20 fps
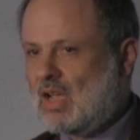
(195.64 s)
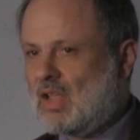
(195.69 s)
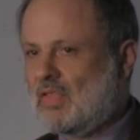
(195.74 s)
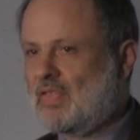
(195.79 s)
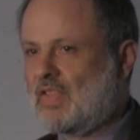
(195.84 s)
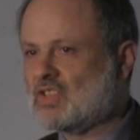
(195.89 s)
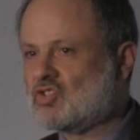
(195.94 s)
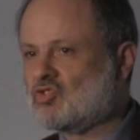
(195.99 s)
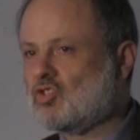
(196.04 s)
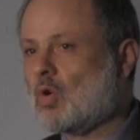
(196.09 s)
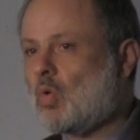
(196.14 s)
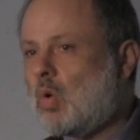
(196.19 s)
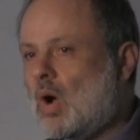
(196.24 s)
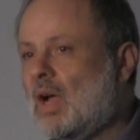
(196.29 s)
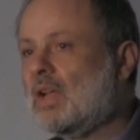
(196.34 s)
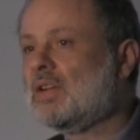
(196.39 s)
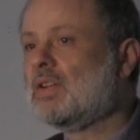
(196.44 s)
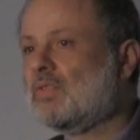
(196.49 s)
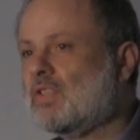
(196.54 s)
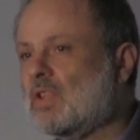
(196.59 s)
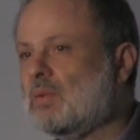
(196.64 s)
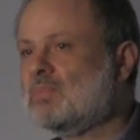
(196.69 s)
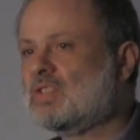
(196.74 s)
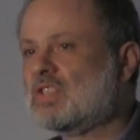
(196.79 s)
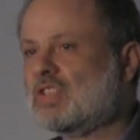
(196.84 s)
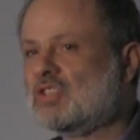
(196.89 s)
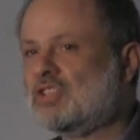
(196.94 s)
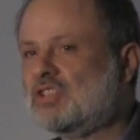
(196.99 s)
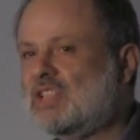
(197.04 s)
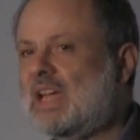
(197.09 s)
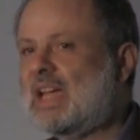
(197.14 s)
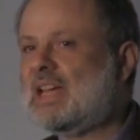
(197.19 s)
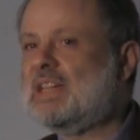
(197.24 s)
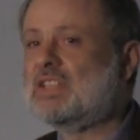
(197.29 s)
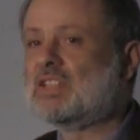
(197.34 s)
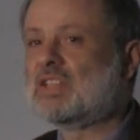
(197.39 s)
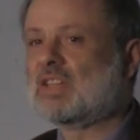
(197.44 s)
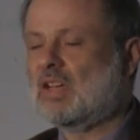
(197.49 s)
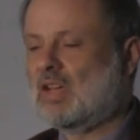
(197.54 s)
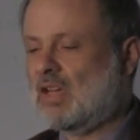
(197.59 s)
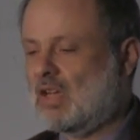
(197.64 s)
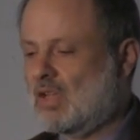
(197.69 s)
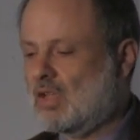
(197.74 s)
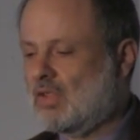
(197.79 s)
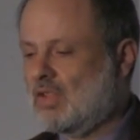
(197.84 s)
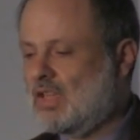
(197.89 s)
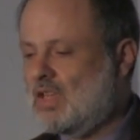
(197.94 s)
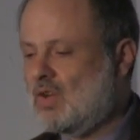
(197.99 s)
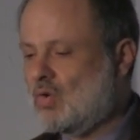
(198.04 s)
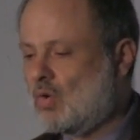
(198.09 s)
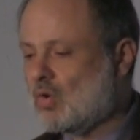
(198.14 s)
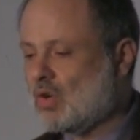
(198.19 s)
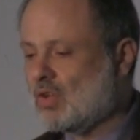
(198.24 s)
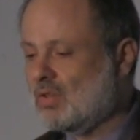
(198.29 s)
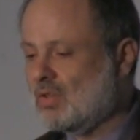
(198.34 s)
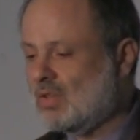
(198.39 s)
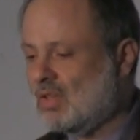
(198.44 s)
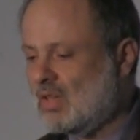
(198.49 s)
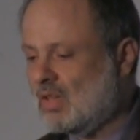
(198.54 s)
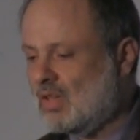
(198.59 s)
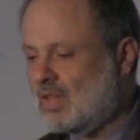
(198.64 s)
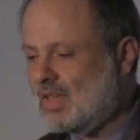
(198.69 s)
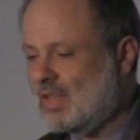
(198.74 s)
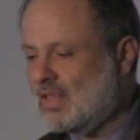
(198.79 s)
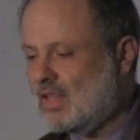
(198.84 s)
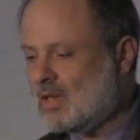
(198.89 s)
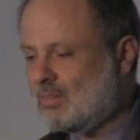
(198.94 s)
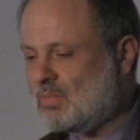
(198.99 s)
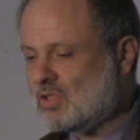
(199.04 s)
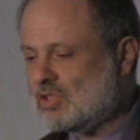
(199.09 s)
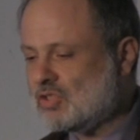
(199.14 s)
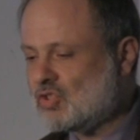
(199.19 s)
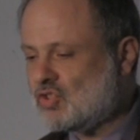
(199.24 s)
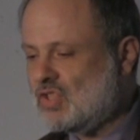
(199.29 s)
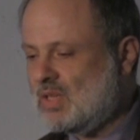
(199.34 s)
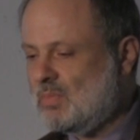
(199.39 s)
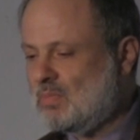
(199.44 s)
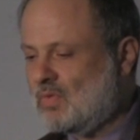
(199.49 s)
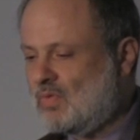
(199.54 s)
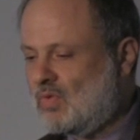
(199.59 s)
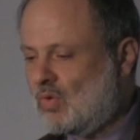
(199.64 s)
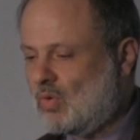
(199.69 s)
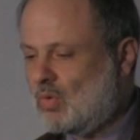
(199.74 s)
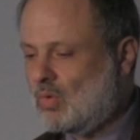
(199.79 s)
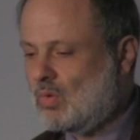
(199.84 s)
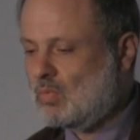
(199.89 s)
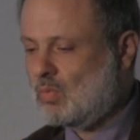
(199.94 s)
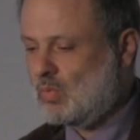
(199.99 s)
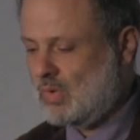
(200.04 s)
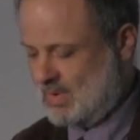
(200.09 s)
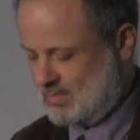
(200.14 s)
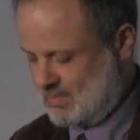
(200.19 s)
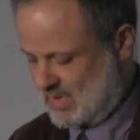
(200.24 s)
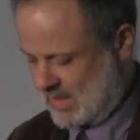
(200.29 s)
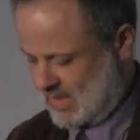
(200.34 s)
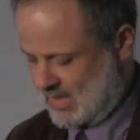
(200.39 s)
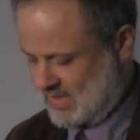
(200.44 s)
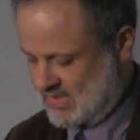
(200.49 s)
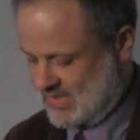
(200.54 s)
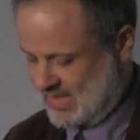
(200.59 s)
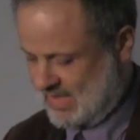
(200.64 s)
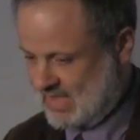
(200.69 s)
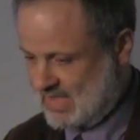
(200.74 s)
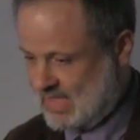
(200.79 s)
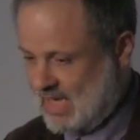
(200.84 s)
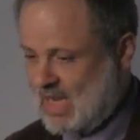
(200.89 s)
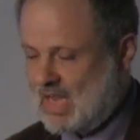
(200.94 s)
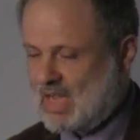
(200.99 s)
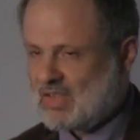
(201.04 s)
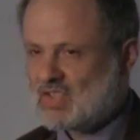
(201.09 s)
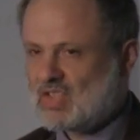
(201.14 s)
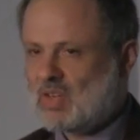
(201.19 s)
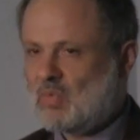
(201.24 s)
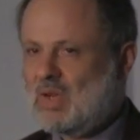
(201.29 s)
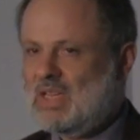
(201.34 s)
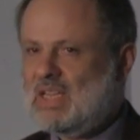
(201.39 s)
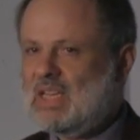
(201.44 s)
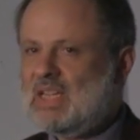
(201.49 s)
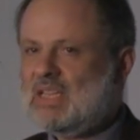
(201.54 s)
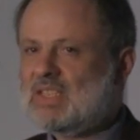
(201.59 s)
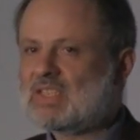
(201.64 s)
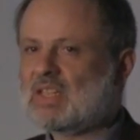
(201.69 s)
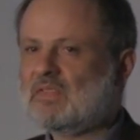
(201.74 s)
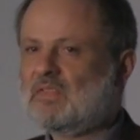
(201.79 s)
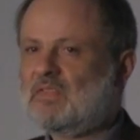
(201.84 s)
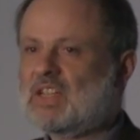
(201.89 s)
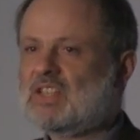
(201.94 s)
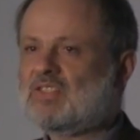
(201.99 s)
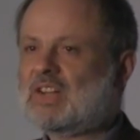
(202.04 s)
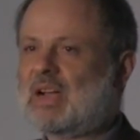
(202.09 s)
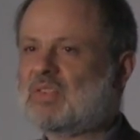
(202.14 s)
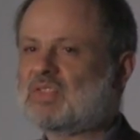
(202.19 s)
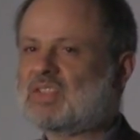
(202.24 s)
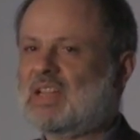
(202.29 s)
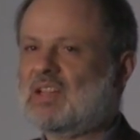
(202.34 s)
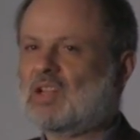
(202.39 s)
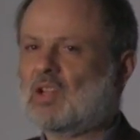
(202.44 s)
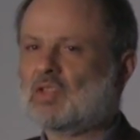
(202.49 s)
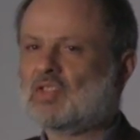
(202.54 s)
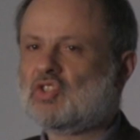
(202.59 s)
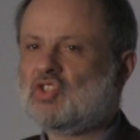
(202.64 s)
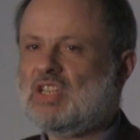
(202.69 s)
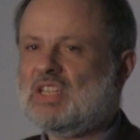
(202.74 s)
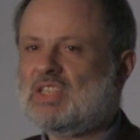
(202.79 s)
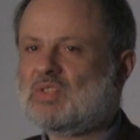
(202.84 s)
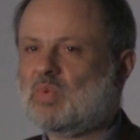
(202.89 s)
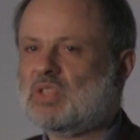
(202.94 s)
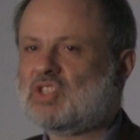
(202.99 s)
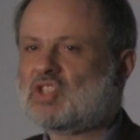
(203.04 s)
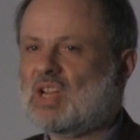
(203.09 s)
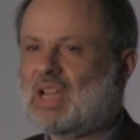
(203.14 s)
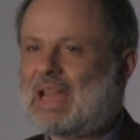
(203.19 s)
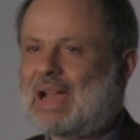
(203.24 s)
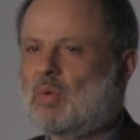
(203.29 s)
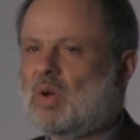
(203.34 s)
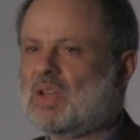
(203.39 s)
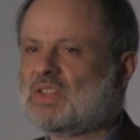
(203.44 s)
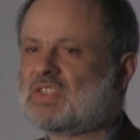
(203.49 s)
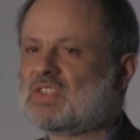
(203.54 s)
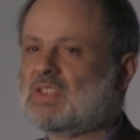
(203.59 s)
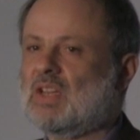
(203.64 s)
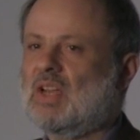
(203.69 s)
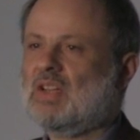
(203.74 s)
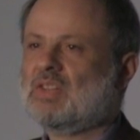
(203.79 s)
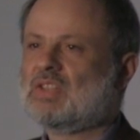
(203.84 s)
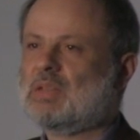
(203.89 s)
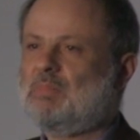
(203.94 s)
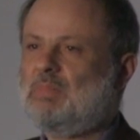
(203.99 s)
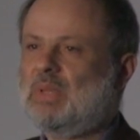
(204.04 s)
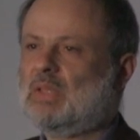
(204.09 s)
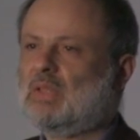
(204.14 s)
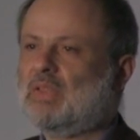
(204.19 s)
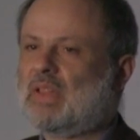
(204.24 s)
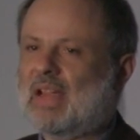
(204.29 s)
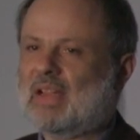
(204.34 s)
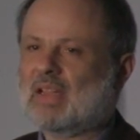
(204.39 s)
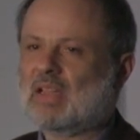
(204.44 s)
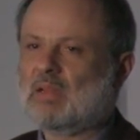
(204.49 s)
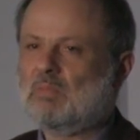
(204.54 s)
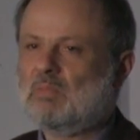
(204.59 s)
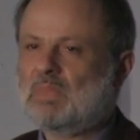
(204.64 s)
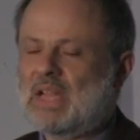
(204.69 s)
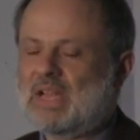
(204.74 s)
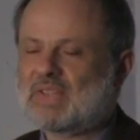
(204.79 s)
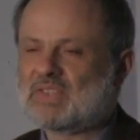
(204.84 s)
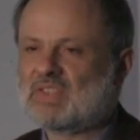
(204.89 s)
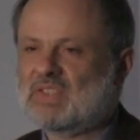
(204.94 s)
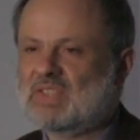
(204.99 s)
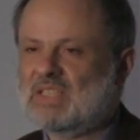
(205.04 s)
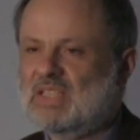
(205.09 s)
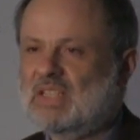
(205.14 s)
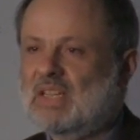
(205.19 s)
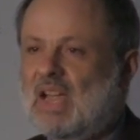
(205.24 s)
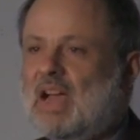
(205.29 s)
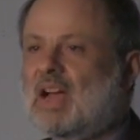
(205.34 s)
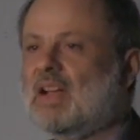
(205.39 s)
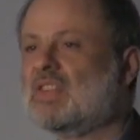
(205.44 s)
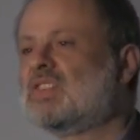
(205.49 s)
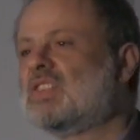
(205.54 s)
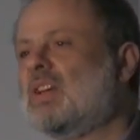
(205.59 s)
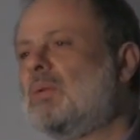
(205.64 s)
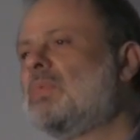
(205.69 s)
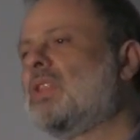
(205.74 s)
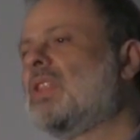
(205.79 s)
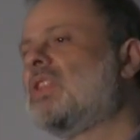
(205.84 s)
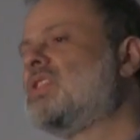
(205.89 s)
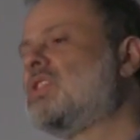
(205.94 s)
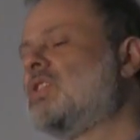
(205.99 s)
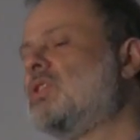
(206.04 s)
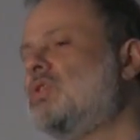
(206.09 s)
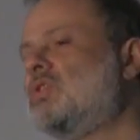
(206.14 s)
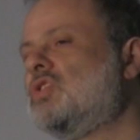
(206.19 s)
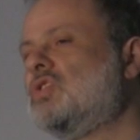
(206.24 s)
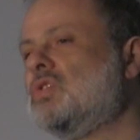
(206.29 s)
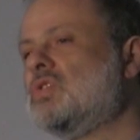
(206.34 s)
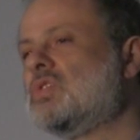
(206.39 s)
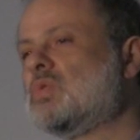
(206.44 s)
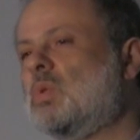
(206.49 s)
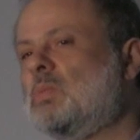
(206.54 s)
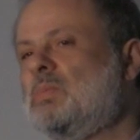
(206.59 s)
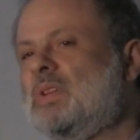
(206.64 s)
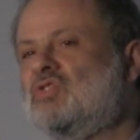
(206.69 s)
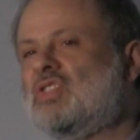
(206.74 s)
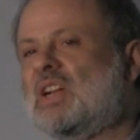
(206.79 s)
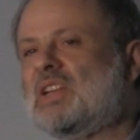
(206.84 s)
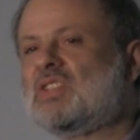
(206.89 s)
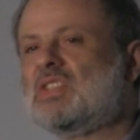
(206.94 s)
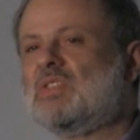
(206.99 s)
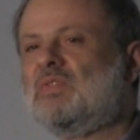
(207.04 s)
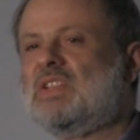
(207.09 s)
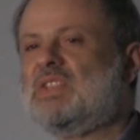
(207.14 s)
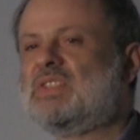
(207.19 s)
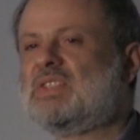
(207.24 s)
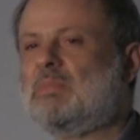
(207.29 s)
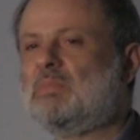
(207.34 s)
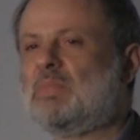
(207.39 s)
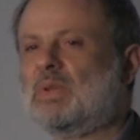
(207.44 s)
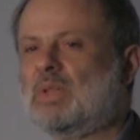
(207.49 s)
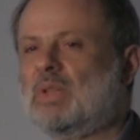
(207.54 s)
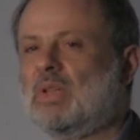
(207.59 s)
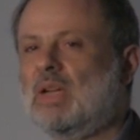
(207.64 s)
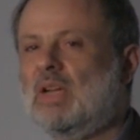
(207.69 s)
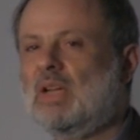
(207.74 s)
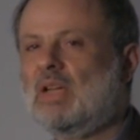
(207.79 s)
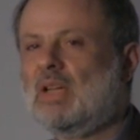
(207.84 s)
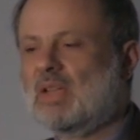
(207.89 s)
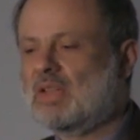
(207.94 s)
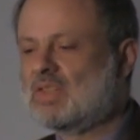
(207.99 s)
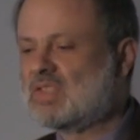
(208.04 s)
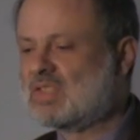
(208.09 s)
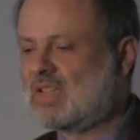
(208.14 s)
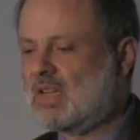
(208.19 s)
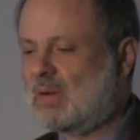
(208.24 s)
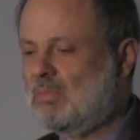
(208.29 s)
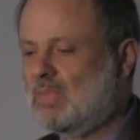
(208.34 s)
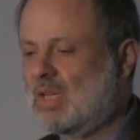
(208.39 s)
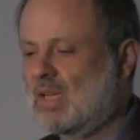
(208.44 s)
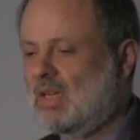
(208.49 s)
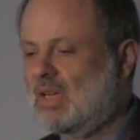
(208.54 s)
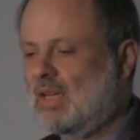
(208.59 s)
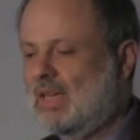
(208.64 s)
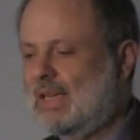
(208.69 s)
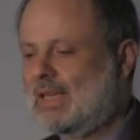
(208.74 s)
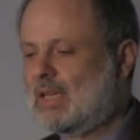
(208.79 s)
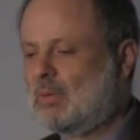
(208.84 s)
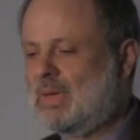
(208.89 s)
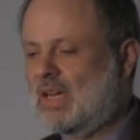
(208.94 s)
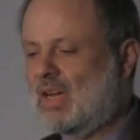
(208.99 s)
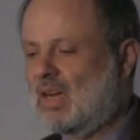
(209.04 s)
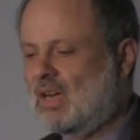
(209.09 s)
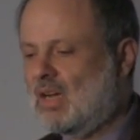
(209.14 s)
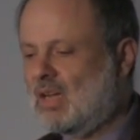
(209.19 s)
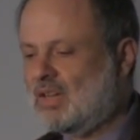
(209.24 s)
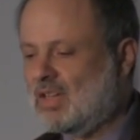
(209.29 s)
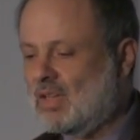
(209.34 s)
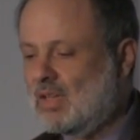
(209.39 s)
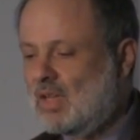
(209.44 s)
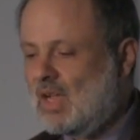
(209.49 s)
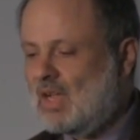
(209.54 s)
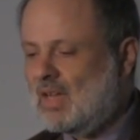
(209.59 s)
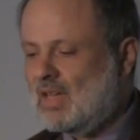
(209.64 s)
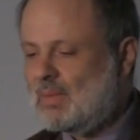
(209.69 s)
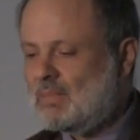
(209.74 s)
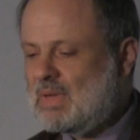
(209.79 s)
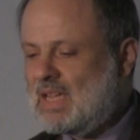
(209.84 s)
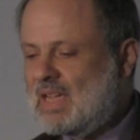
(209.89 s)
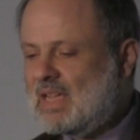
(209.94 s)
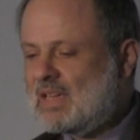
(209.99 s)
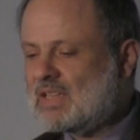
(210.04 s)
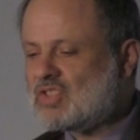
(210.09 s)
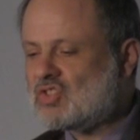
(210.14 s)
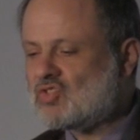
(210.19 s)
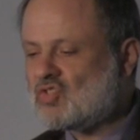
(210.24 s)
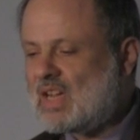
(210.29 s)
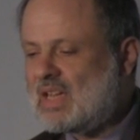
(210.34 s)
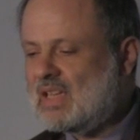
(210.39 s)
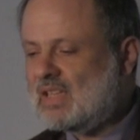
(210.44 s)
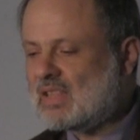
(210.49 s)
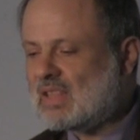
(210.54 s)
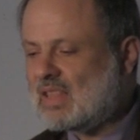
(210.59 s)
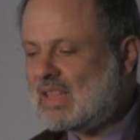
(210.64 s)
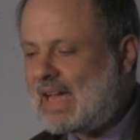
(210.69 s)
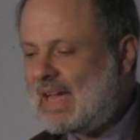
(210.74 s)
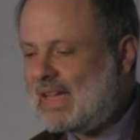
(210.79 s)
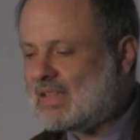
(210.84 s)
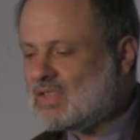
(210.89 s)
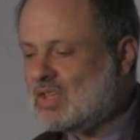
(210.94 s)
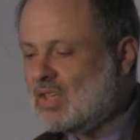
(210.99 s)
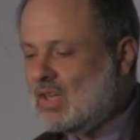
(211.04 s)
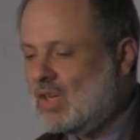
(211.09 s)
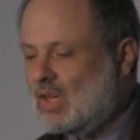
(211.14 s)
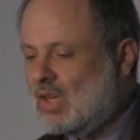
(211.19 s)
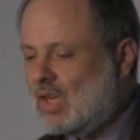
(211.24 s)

that's required of them to create the organ in the laboratory before we implant it. So we need to figure out technologies which allow us to build that complexity. And some of the solutions will be relatively simple and some a little bit harder. Let me illustrate that